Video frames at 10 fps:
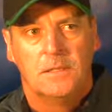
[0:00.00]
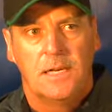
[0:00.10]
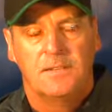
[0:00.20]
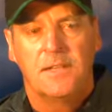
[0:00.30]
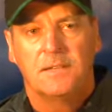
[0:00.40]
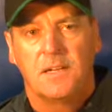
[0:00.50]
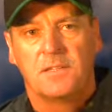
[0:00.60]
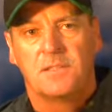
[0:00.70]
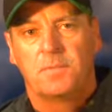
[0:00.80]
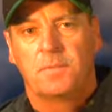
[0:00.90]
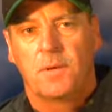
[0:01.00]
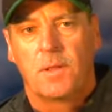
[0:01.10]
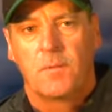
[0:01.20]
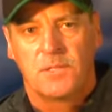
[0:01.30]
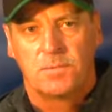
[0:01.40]
I think that is
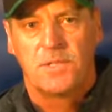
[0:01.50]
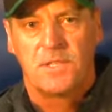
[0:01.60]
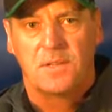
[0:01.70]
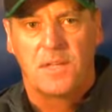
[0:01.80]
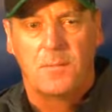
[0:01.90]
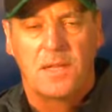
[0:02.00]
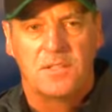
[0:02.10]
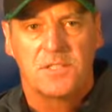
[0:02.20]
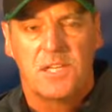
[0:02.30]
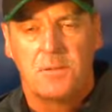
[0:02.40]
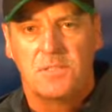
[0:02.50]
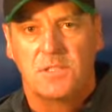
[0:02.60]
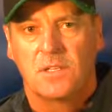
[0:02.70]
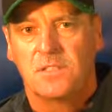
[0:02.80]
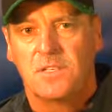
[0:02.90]
probably the most pleasing thing about this team is
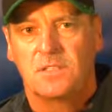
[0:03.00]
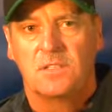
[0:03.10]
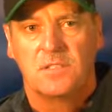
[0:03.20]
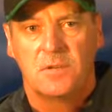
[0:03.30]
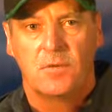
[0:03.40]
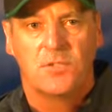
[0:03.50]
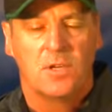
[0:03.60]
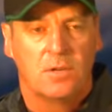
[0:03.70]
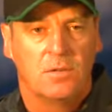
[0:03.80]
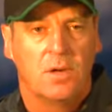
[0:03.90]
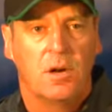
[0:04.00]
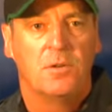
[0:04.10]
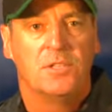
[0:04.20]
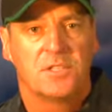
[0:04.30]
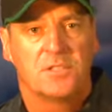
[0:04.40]
the consistency we've shown, not
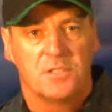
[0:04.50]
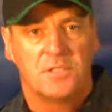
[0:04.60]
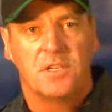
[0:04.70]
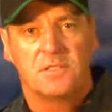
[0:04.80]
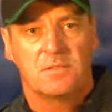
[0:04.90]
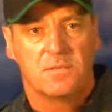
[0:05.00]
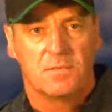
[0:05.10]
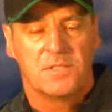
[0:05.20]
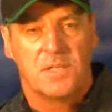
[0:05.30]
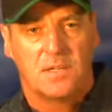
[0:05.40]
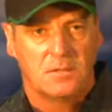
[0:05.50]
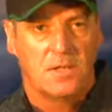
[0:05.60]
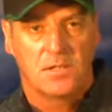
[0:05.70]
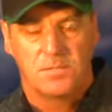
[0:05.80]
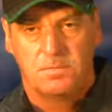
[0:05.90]
only just this season from start,
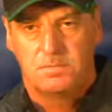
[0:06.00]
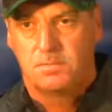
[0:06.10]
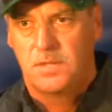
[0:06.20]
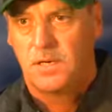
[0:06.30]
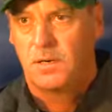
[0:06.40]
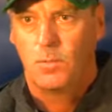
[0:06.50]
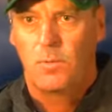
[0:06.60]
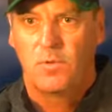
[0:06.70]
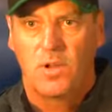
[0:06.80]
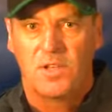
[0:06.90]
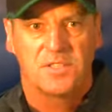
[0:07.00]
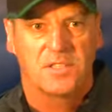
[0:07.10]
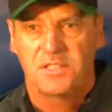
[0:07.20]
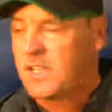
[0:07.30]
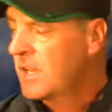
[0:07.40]
because I don't know what we've lost,
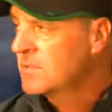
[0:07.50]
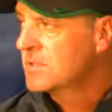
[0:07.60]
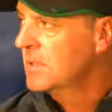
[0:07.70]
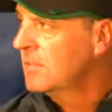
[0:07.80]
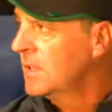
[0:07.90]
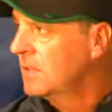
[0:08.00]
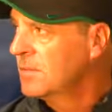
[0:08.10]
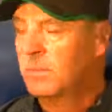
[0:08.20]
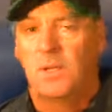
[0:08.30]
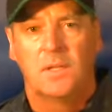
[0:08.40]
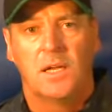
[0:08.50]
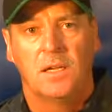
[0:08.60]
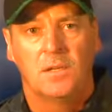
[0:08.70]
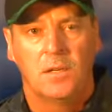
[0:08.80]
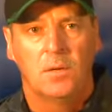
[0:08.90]
6 games or something like that,